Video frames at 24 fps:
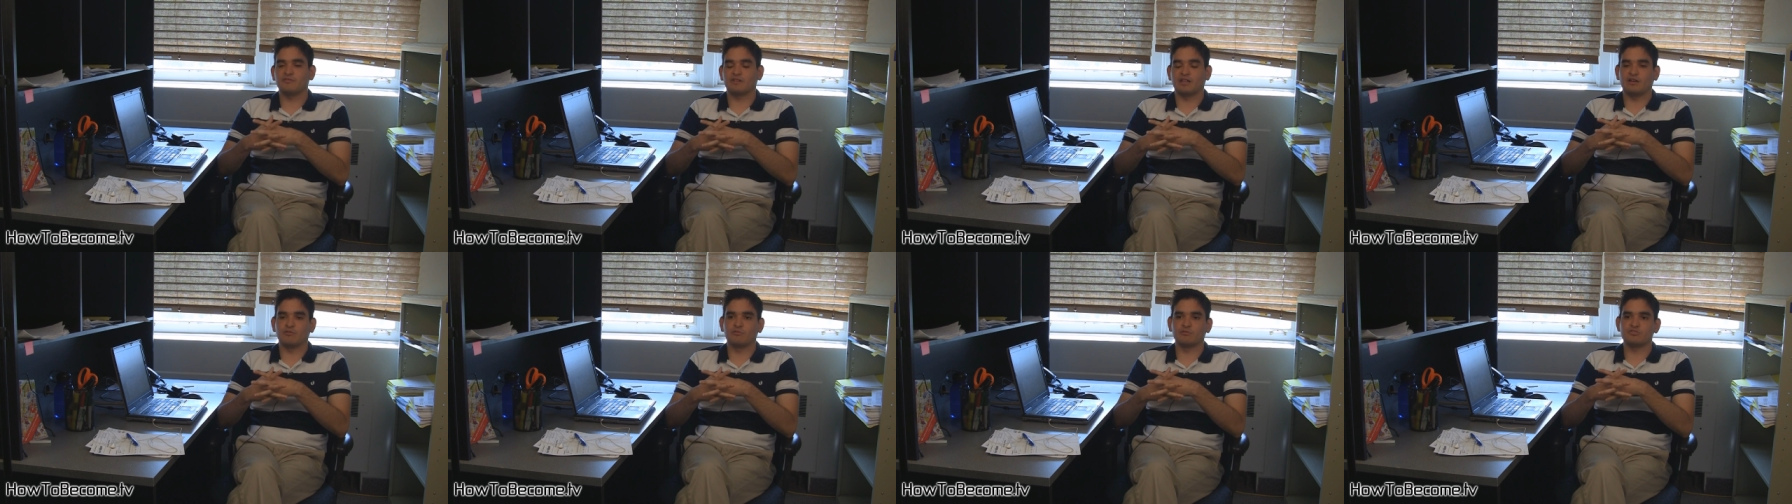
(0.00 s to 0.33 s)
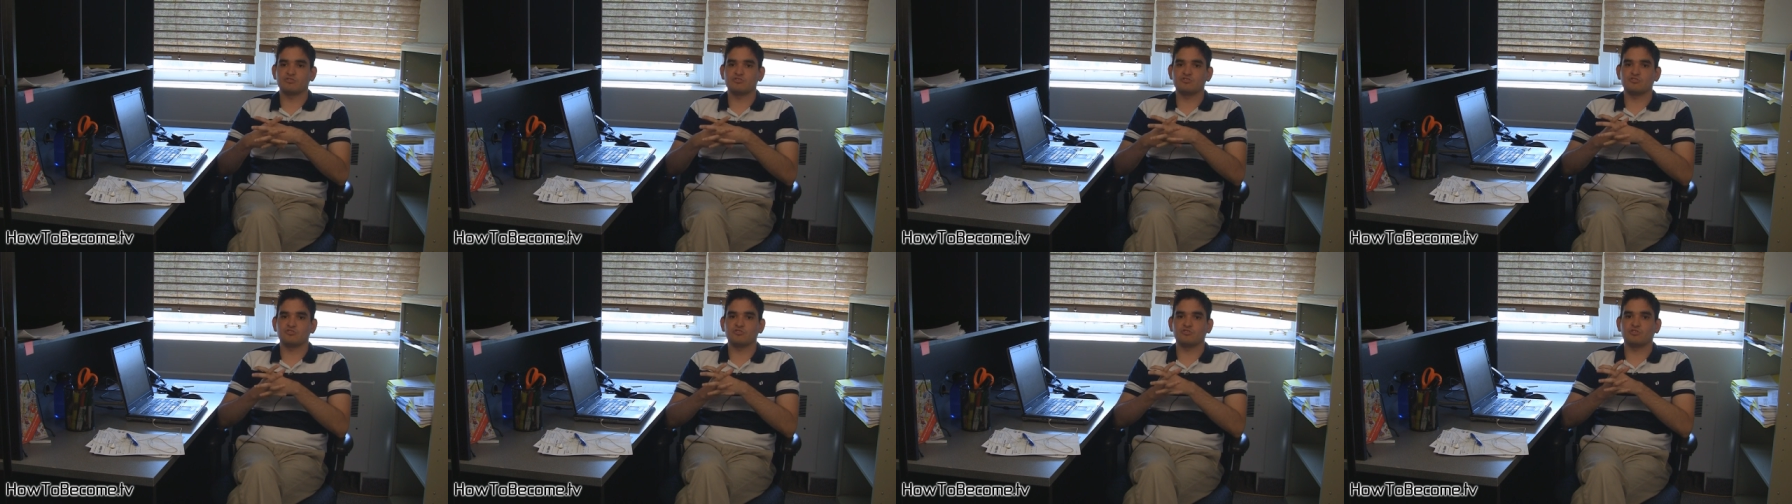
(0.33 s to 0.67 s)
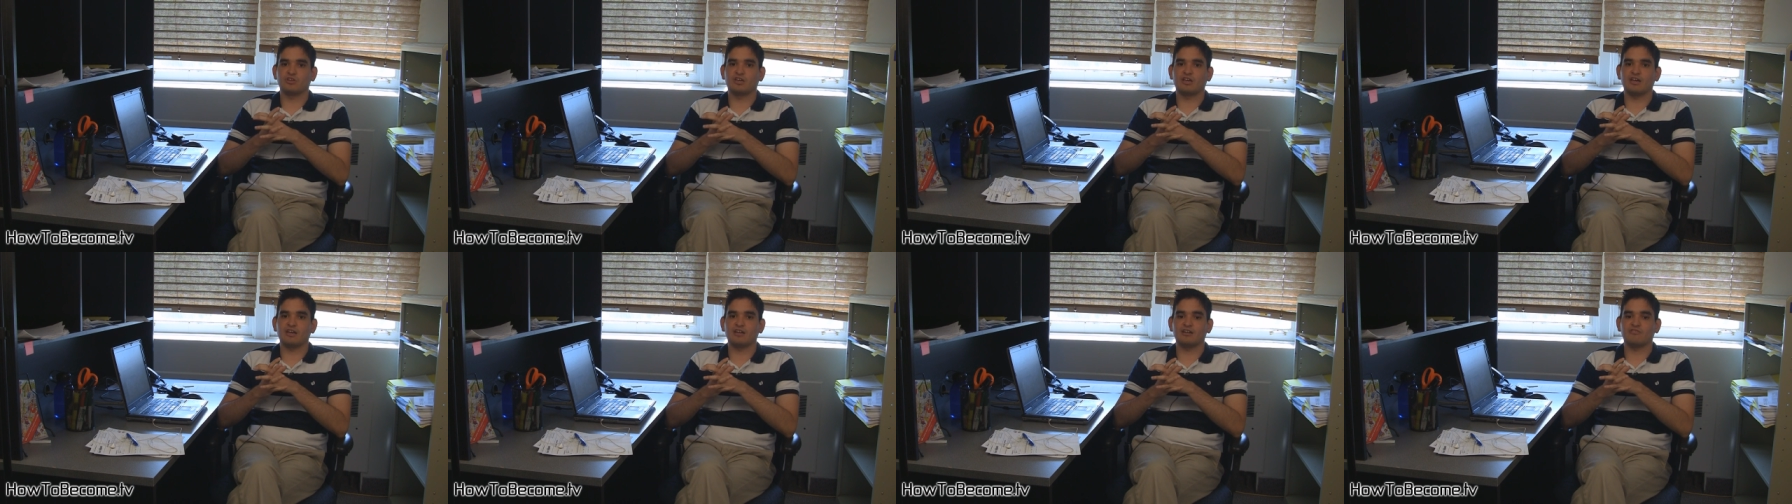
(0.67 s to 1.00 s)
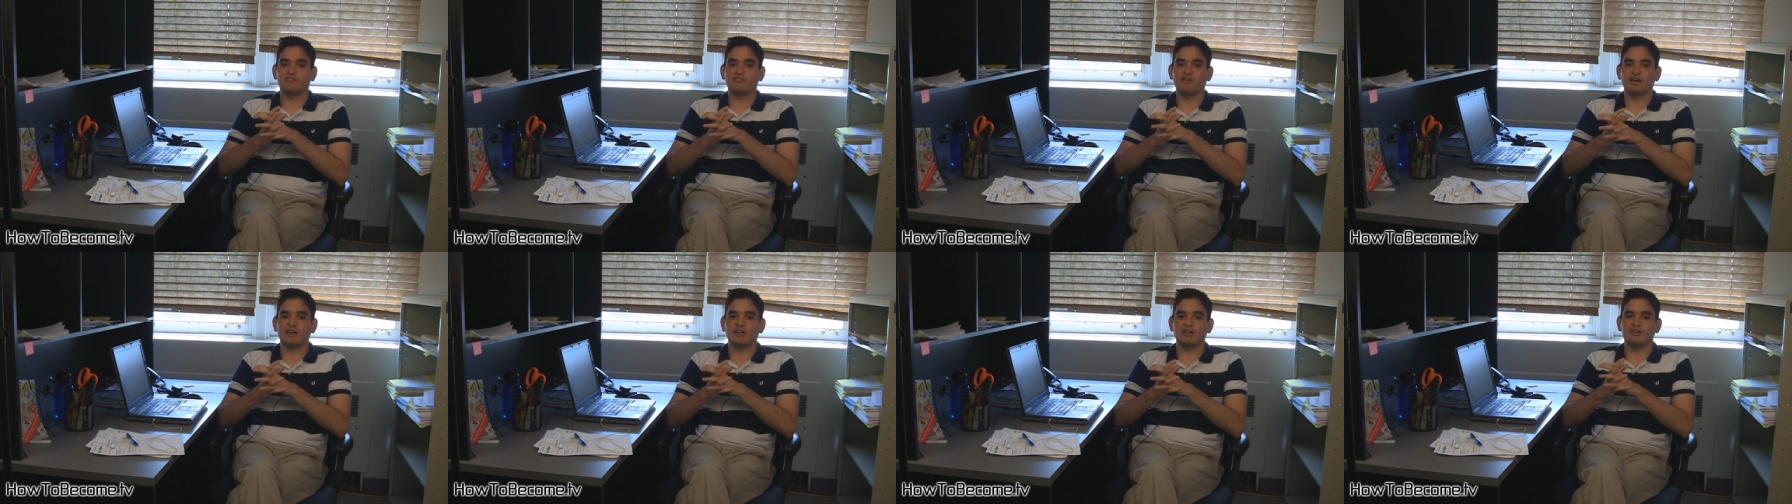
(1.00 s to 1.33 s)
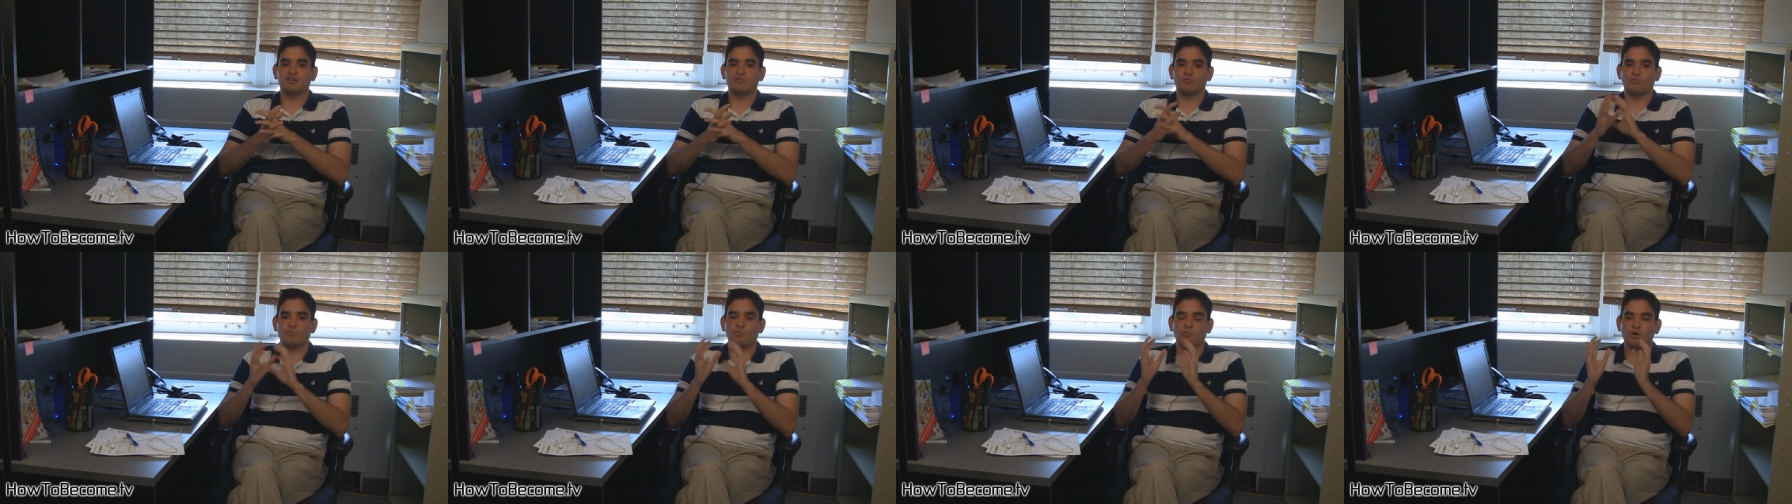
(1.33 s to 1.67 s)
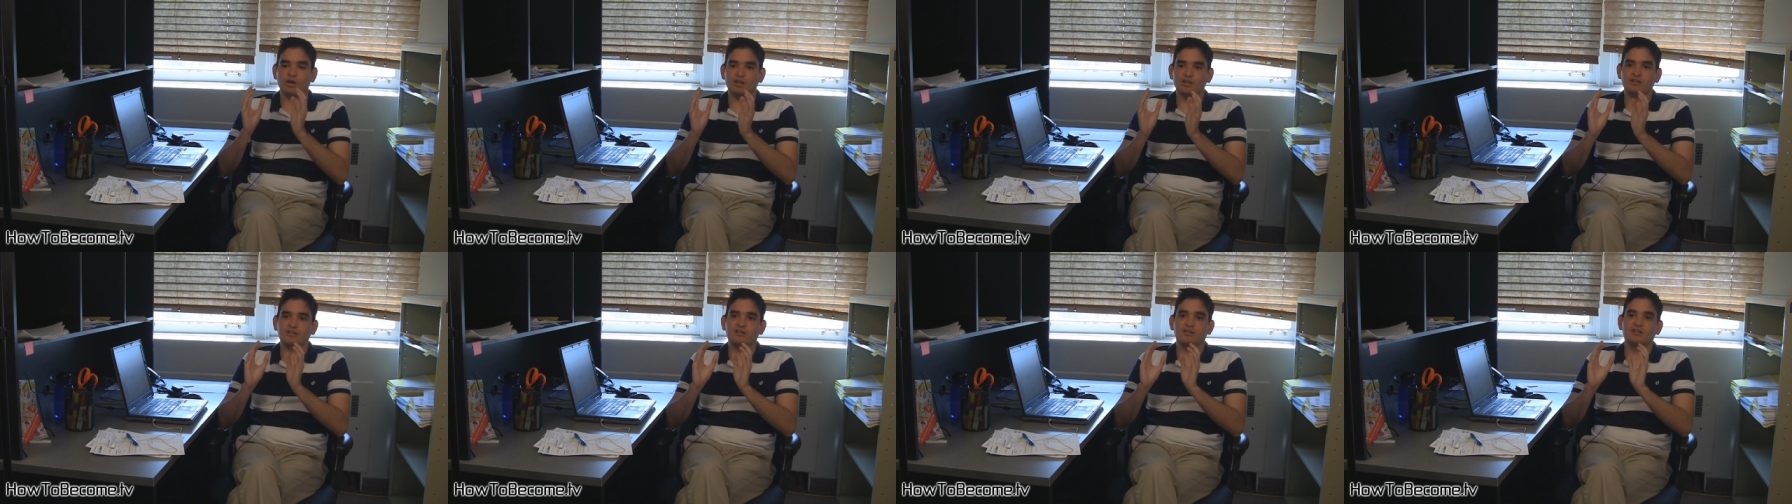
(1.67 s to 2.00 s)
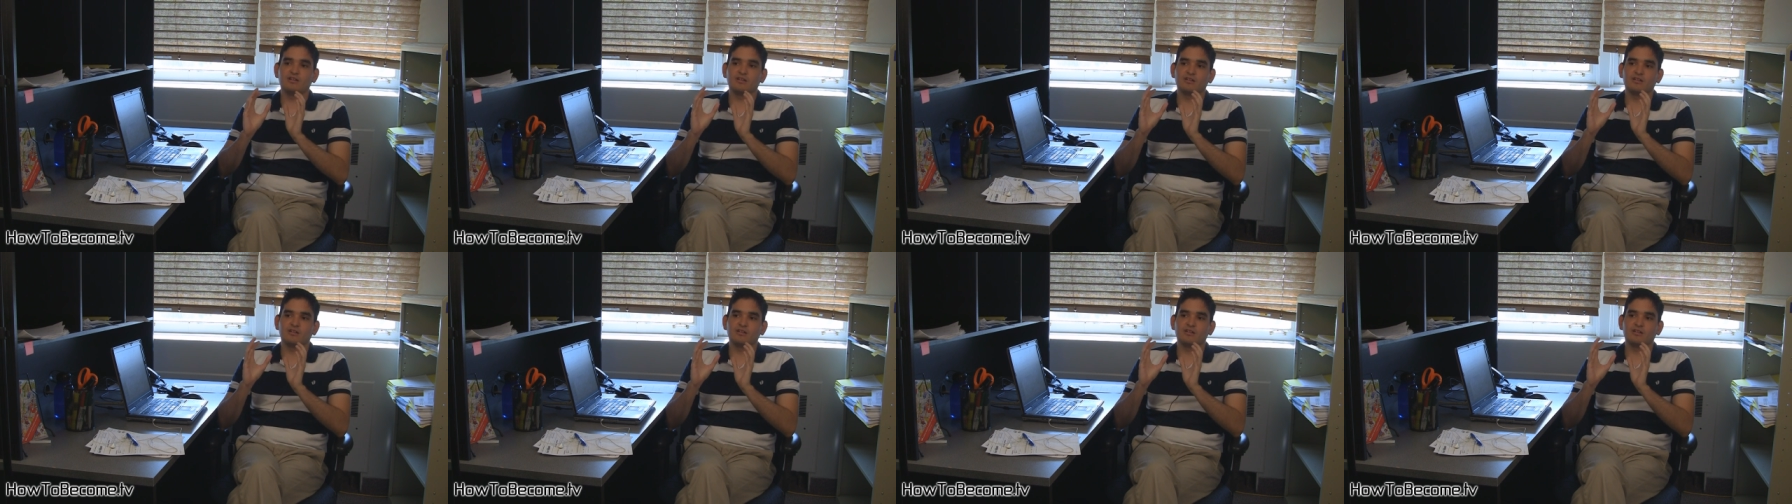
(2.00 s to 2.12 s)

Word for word: language, you can write one